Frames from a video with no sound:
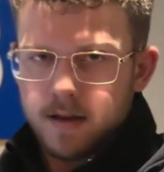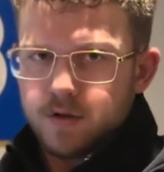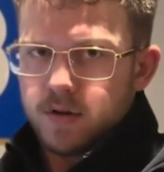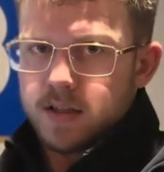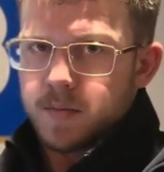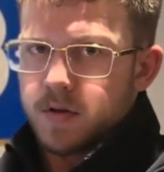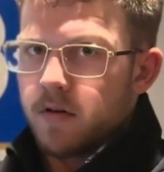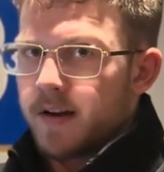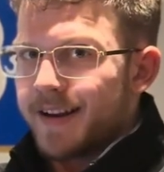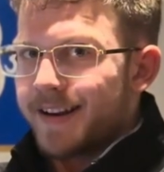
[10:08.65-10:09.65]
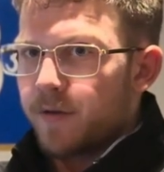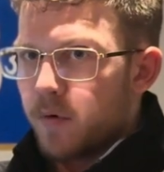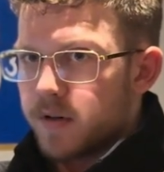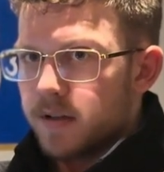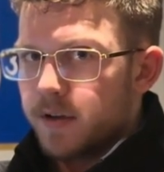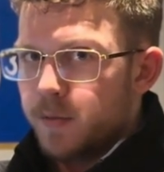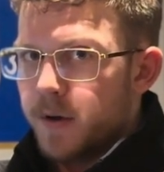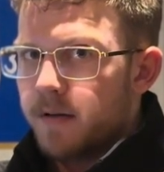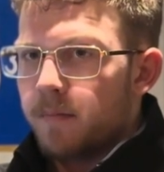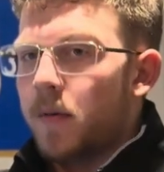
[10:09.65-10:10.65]
Triceps are already going to get worked a little
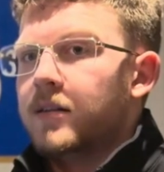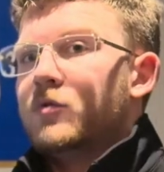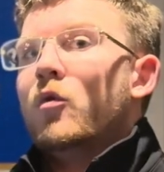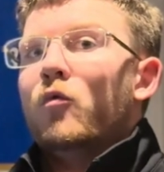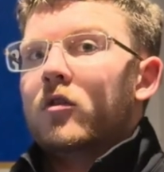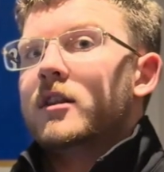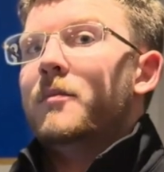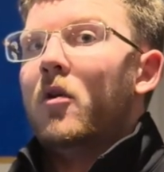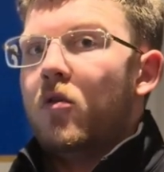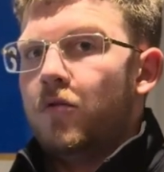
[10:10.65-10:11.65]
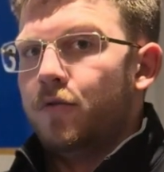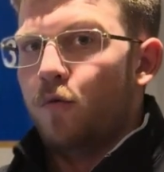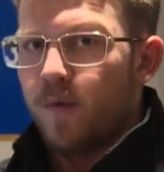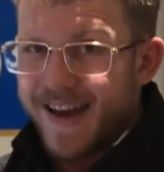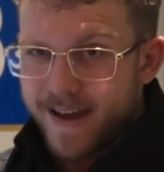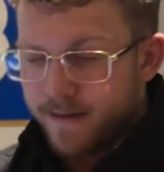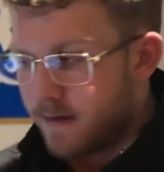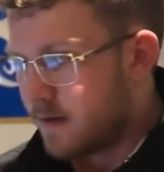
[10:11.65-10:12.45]
bit. Might as well work them all the way.